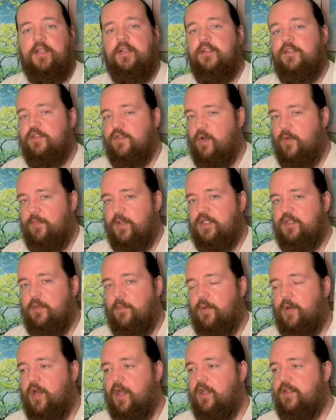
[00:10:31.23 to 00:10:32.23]
So don't be
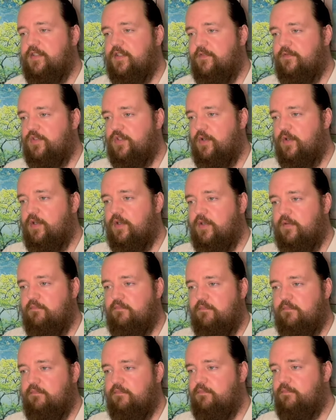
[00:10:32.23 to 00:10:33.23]
surprised if certain
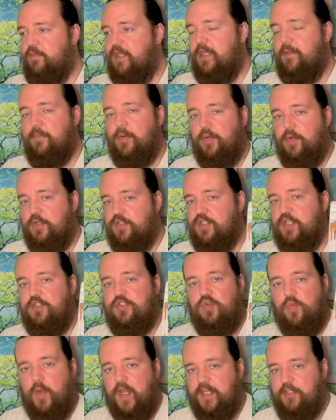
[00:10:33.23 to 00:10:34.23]
people or
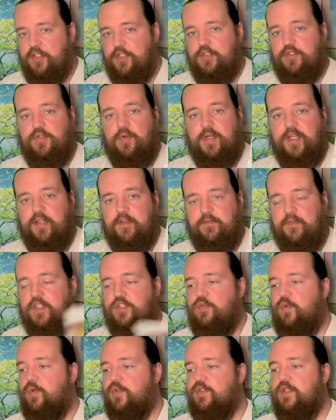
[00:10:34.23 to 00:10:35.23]
situations or
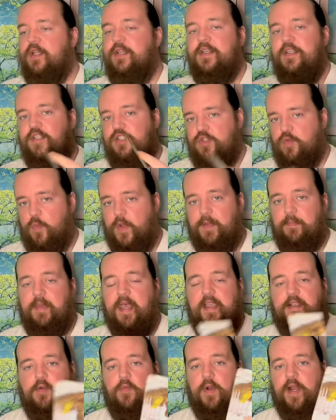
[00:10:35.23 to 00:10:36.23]
individuals swing
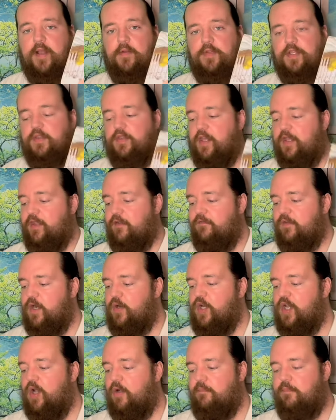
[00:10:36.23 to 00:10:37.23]
back around in like a
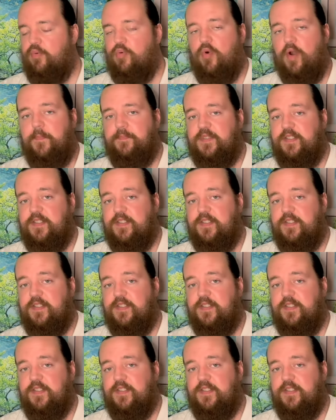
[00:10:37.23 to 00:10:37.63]
very abrupt,